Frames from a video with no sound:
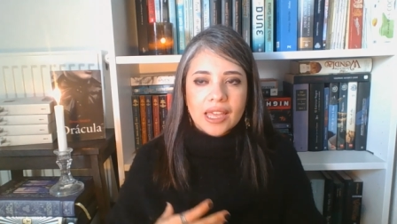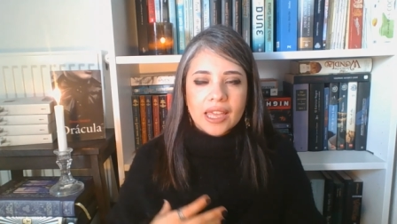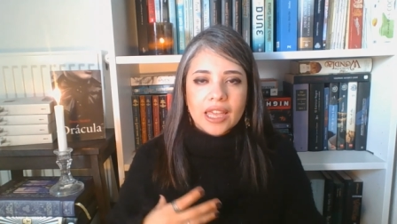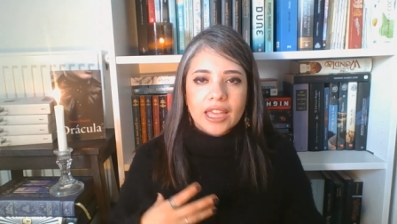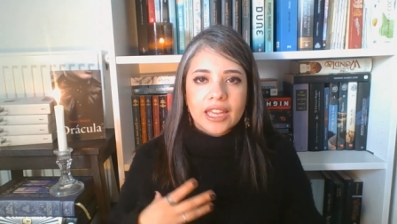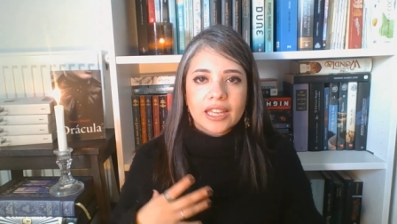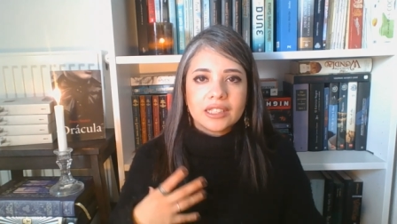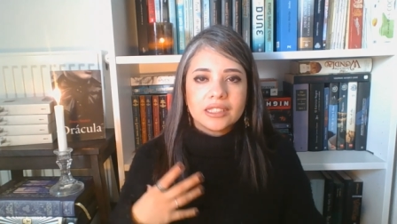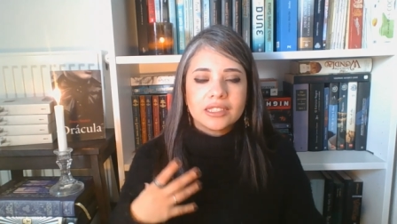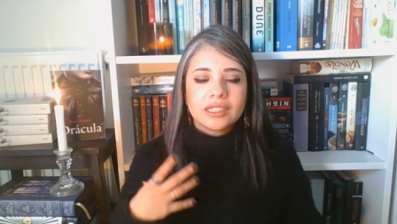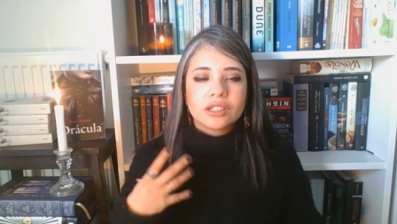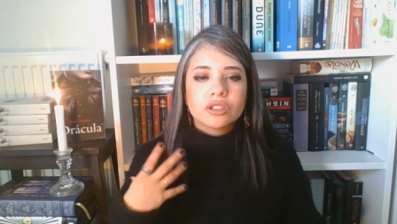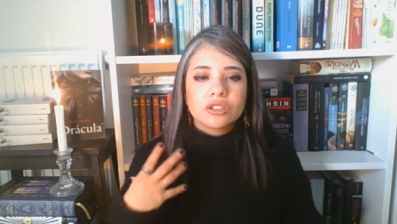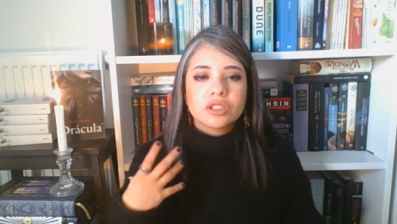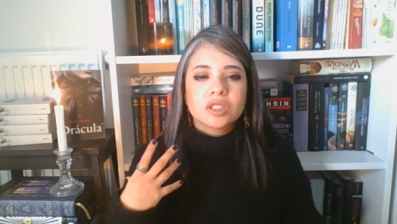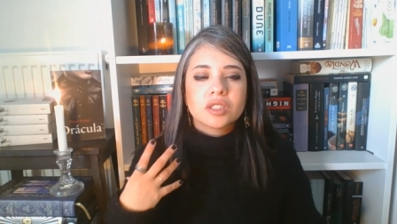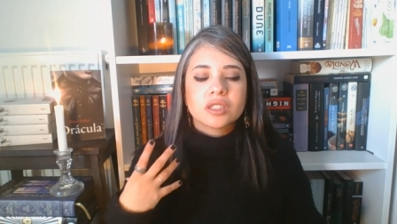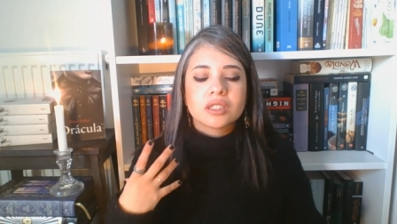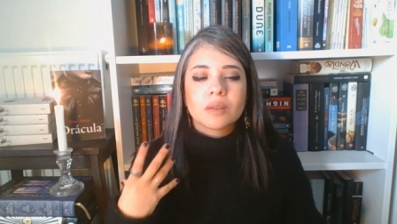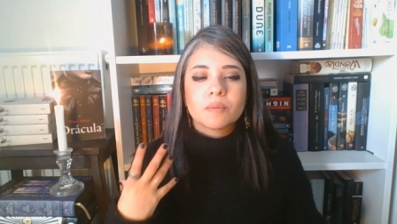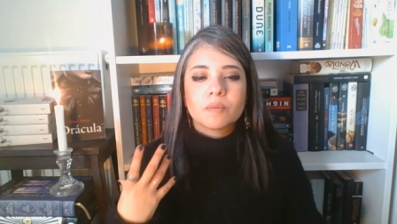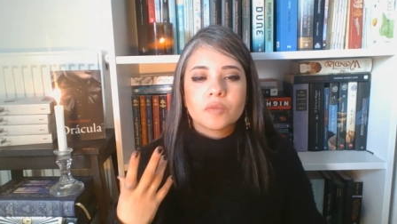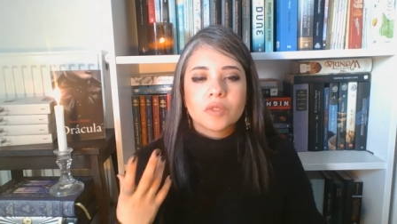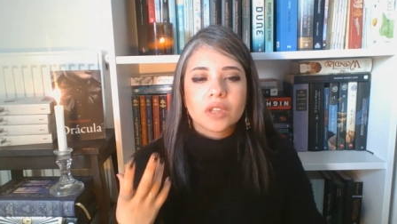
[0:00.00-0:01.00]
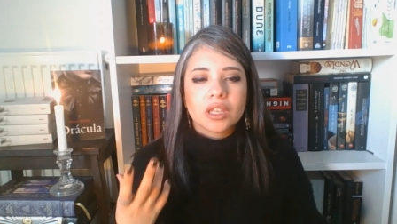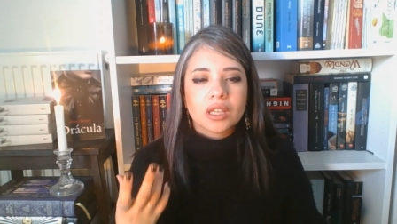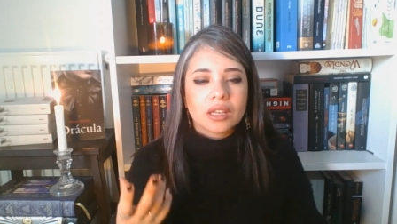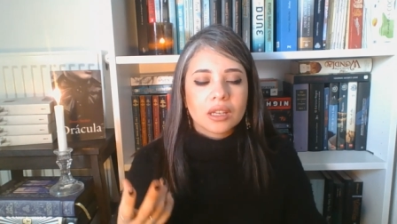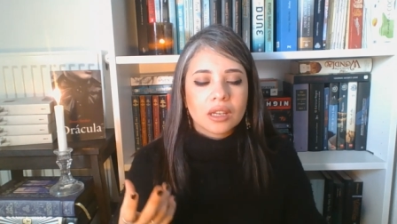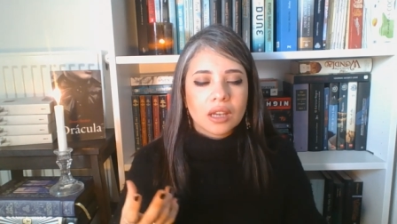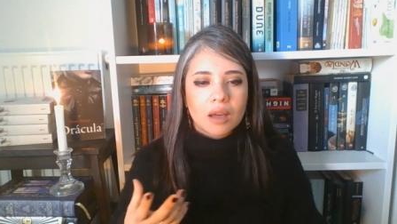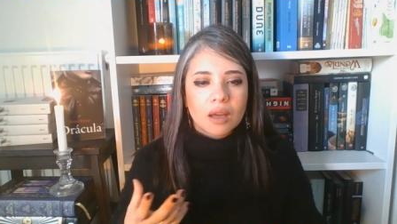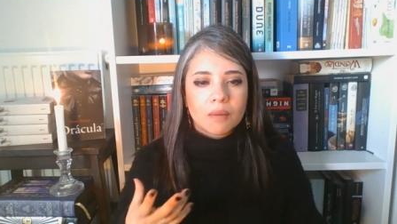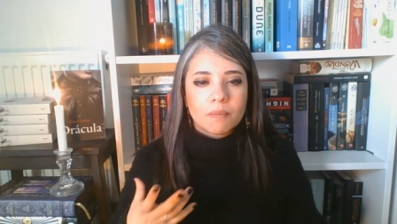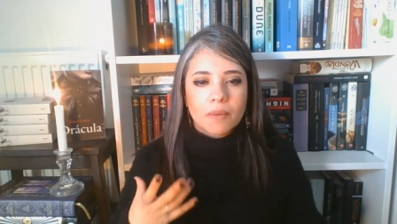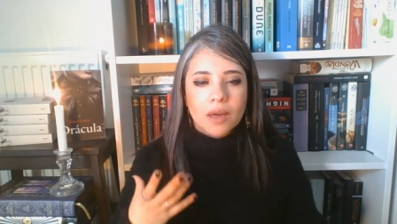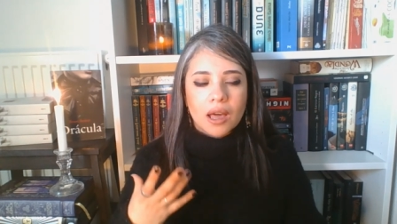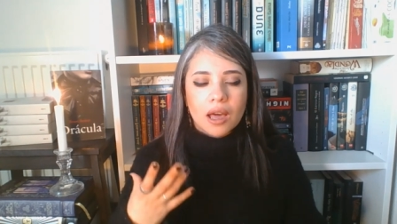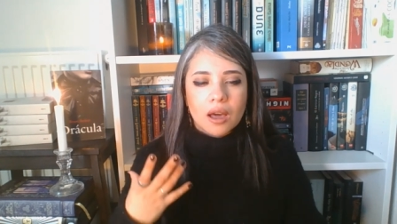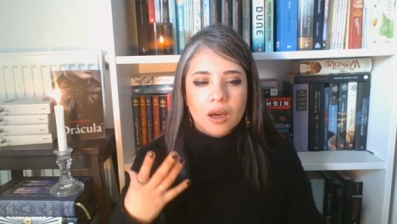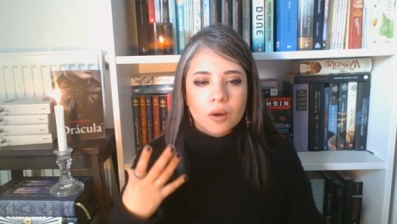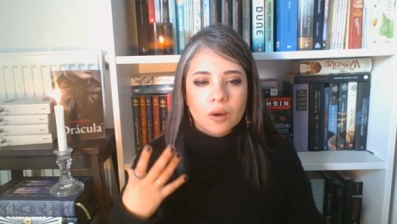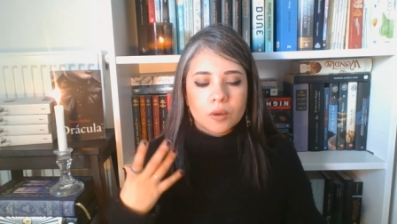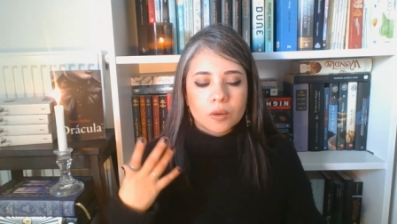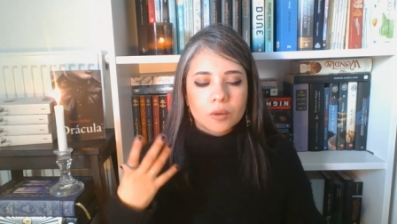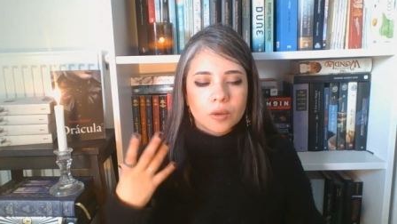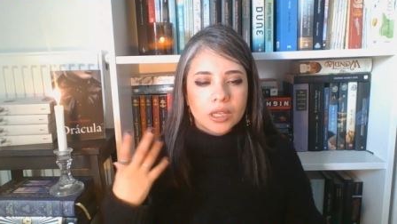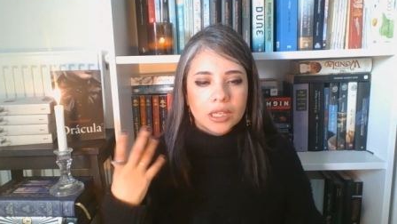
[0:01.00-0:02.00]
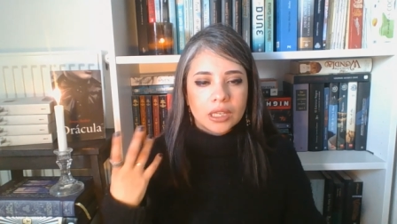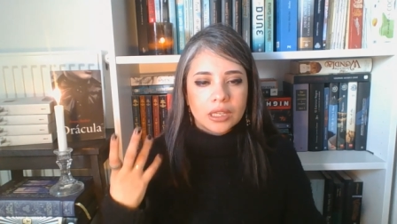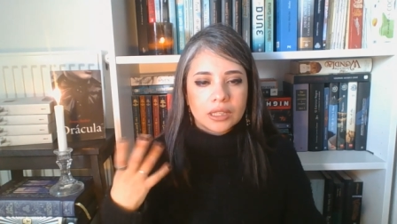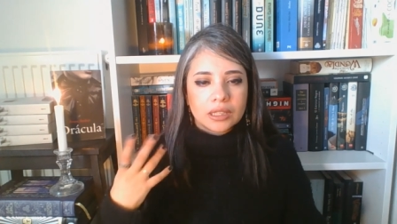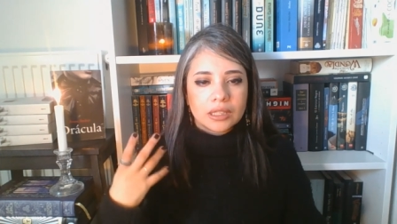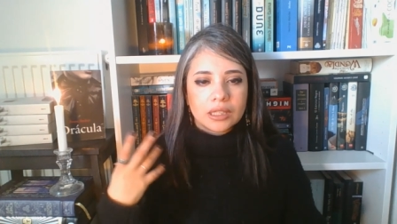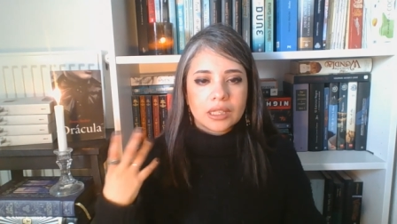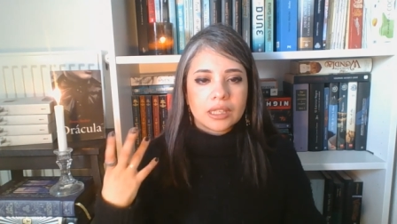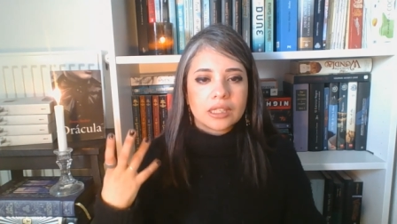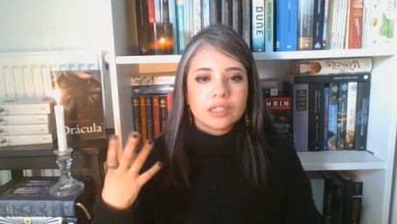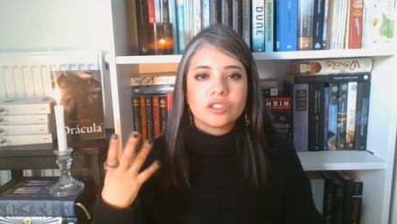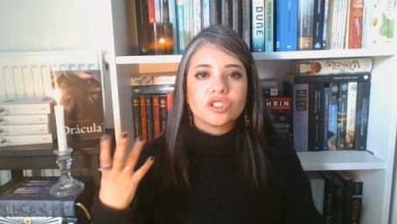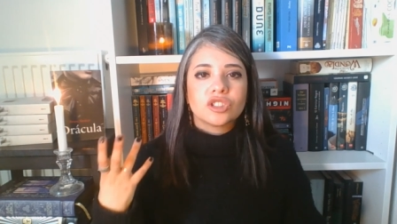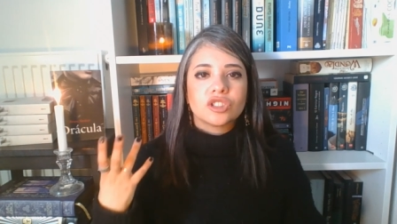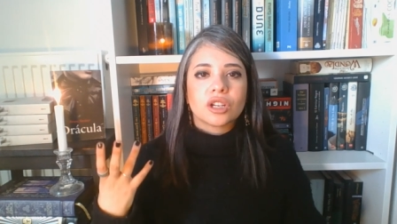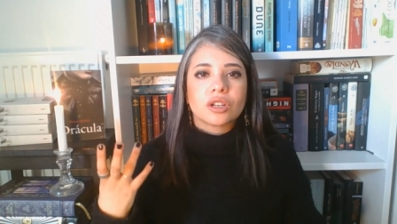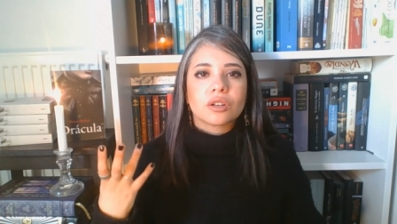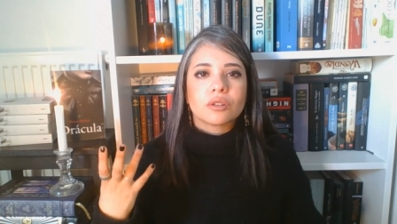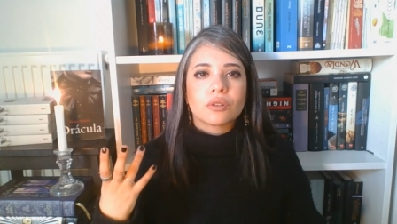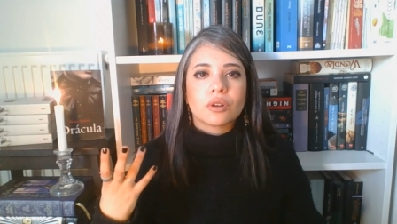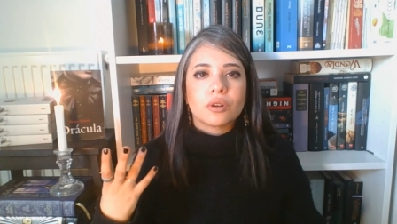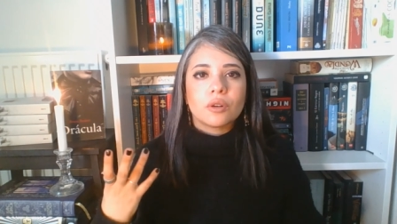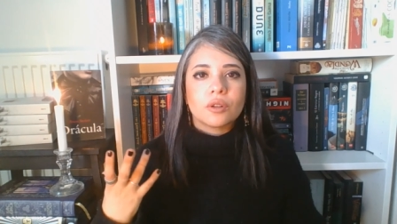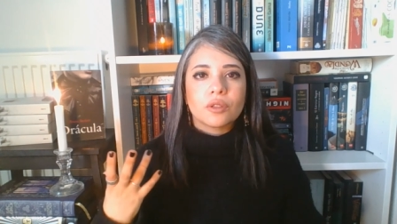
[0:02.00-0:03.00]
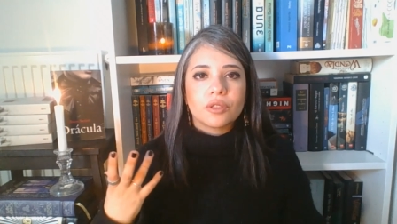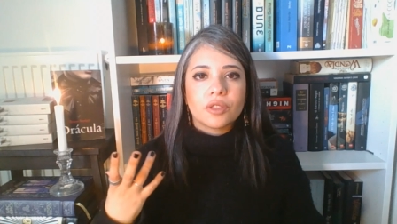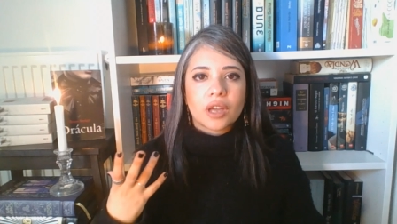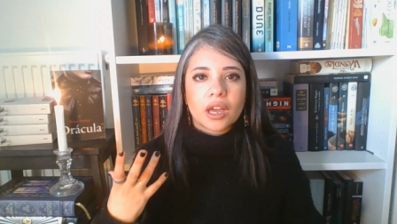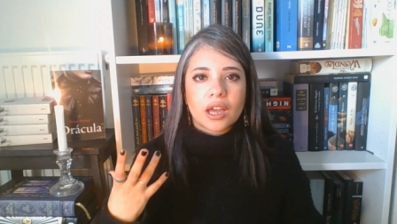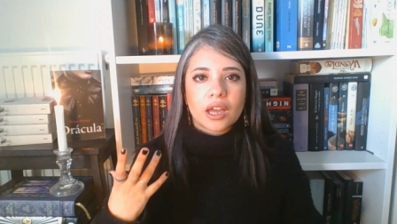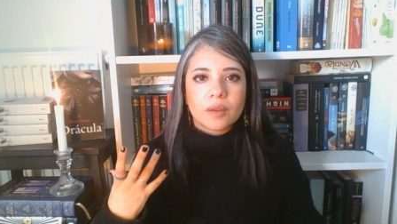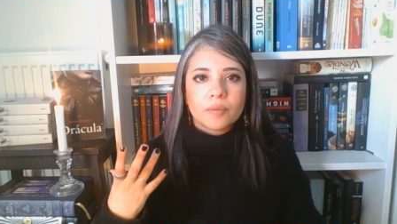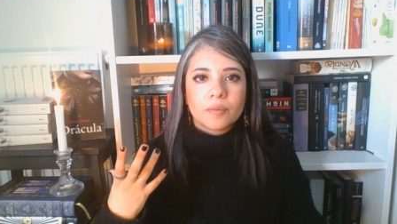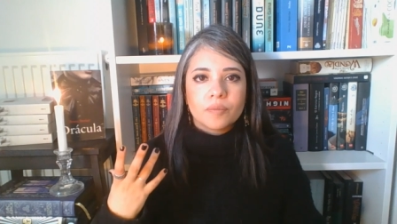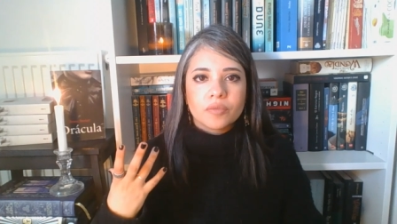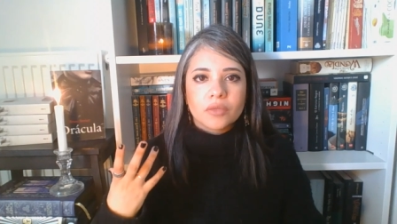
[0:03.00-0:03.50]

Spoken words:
And there is something about it in general, that